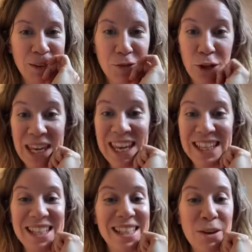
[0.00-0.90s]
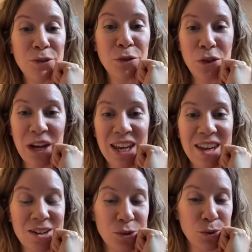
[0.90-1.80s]
for kids 0 to 3
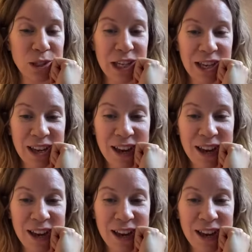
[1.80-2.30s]
years old.